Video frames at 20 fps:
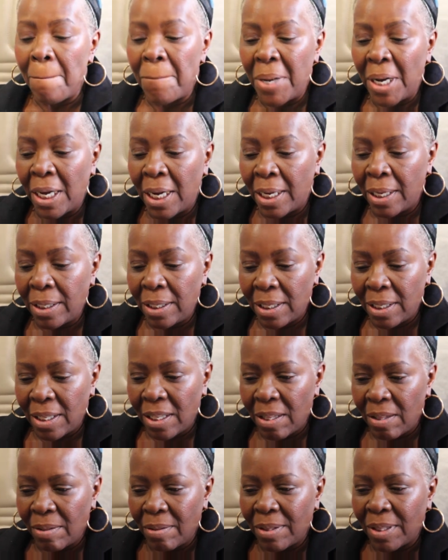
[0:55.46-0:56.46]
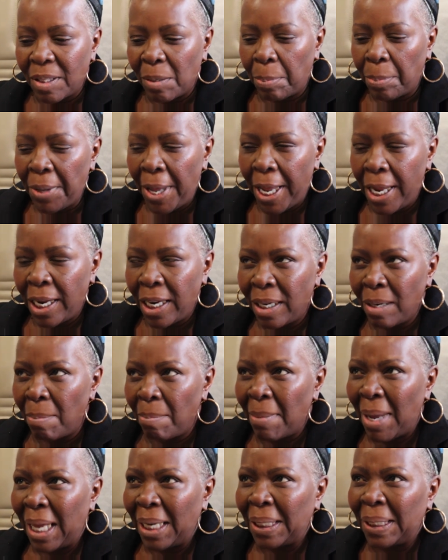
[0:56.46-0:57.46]
But the pain
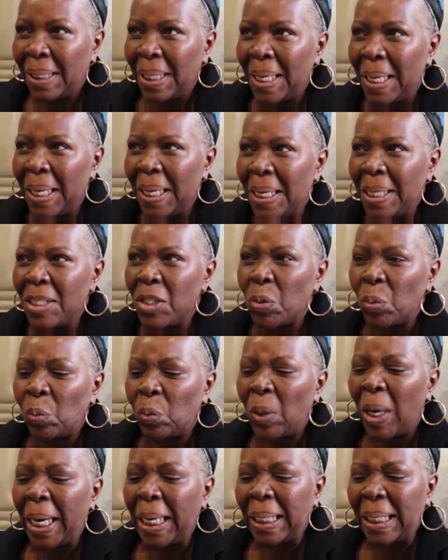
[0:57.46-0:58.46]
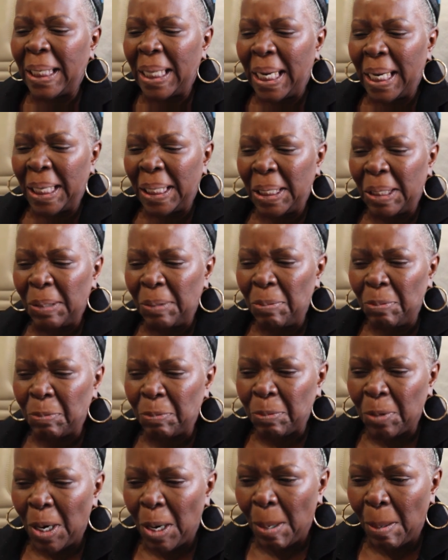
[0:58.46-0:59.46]
in my legs radiated
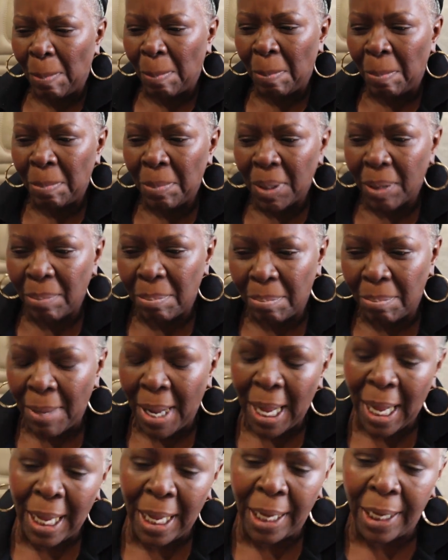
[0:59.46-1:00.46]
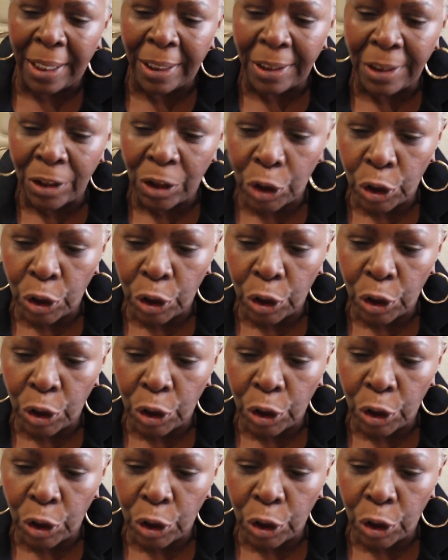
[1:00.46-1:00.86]
between the